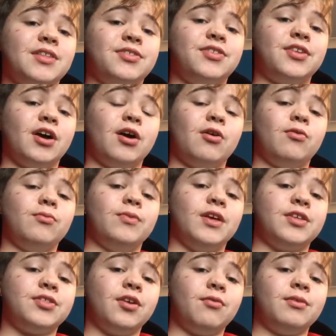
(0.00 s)
And so,
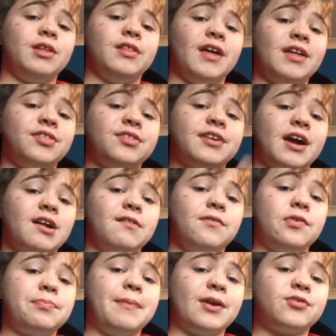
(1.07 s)
it's not really that scary
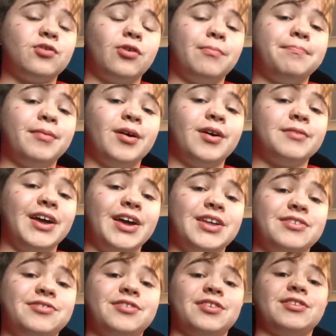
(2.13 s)
of a special, but
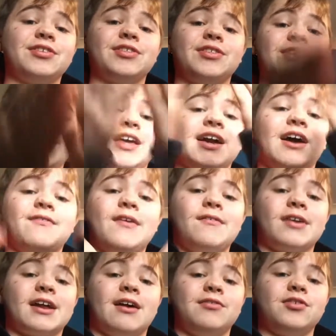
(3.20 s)
it's just seeing our
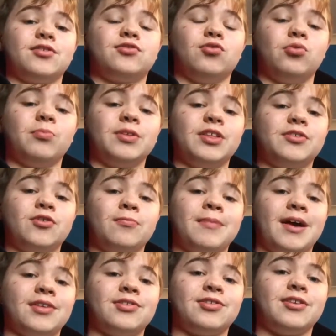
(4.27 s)
favourite characters doing what they do
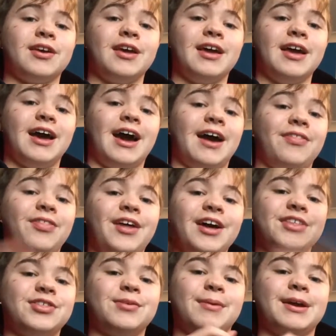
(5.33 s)
best. And
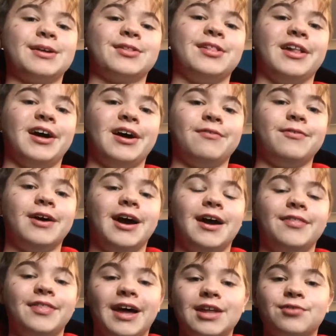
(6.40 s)
that's to make us laugh,
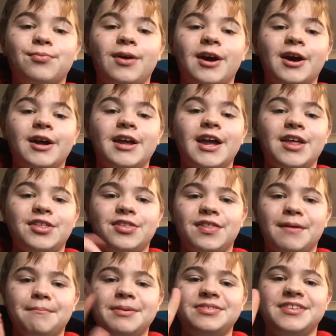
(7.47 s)
and that's why
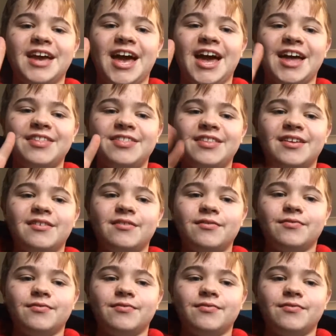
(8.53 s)
it's number 10.